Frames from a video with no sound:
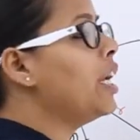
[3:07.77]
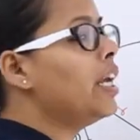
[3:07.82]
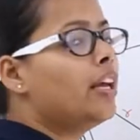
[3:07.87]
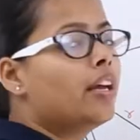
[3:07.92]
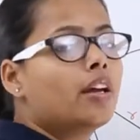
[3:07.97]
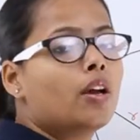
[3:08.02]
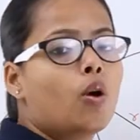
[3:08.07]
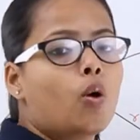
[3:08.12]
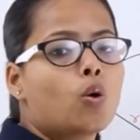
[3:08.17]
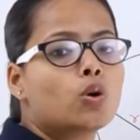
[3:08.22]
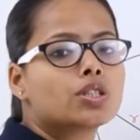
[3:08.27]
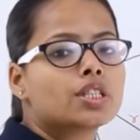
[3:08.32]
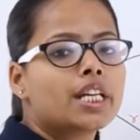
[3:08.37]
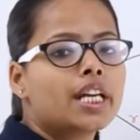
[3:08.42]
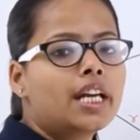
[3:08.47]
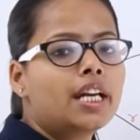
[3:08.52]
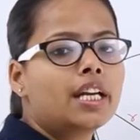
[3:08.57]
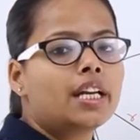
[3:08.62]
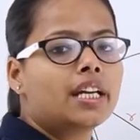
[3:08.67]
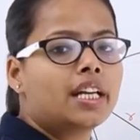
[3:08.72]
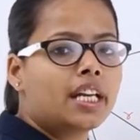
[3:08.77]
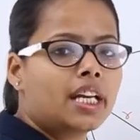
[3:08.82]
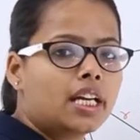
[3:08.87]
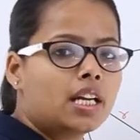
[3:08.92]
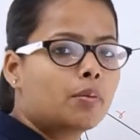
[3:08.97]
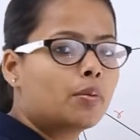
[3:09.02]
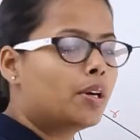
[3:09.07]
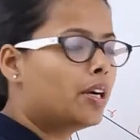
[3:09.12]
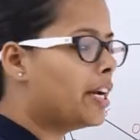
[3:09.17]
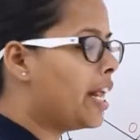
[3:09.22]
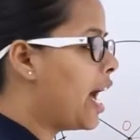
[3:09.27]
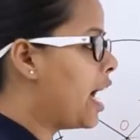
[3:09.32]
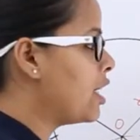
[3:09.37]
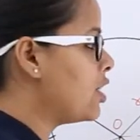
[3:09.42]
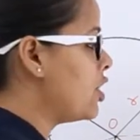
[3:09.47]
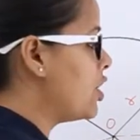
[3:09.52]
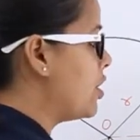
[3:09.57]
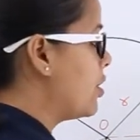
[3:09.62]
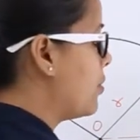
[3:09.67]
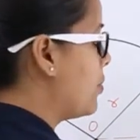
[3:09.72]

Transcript: D O C D double dash.